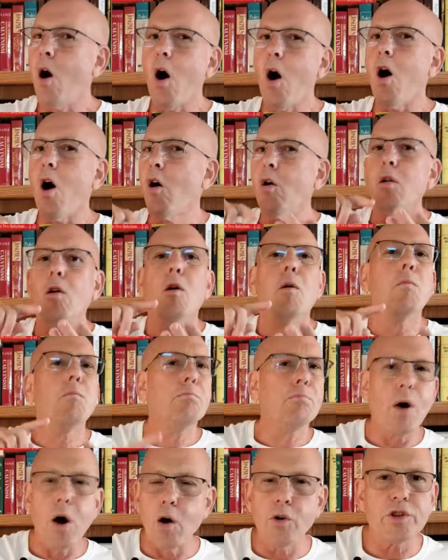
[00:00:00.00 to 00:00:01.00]
All
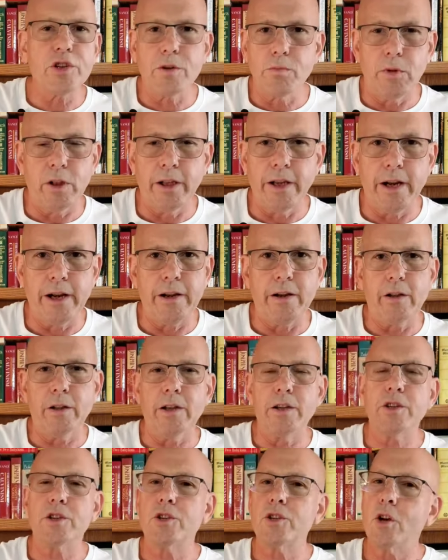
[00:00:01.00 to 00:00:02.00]

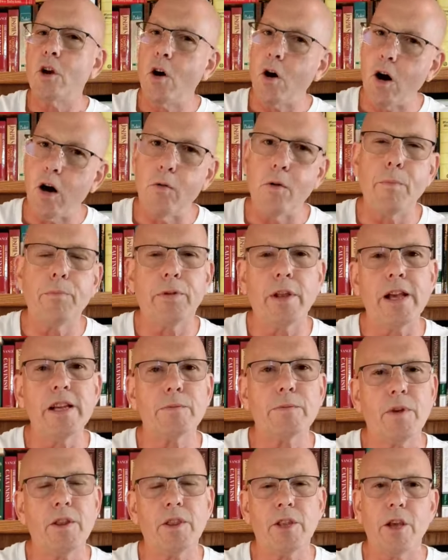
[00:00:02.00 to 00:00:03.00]
postmillennialists are
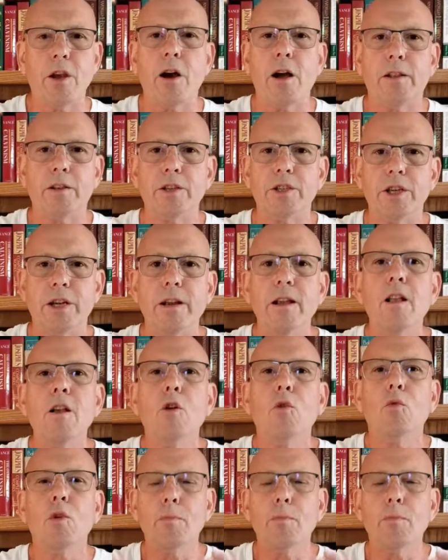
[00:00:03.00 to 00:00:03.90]
replacement theology.